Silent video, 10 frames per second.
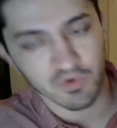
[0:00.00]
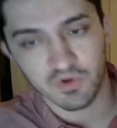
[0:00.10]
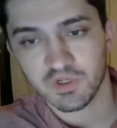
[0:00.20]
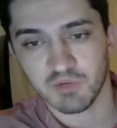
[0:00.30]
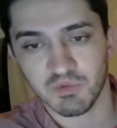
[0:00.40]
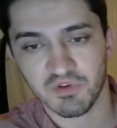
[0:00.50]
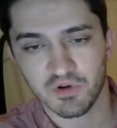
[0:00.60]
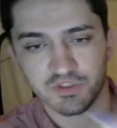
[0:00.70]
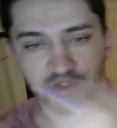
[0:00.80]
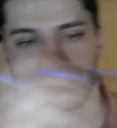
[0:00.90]
can
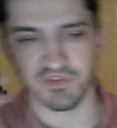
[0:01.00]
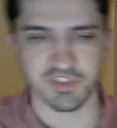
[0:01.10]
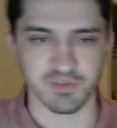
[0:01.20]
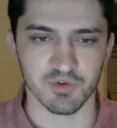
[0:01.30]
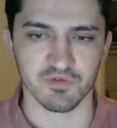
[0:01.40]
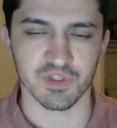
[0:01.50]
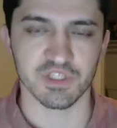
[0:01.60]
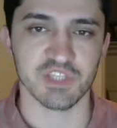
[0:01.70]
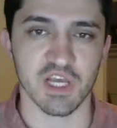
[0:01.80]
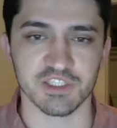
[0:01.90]
also be visible for this
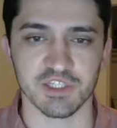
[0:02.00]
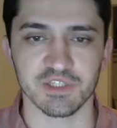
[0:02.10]
section.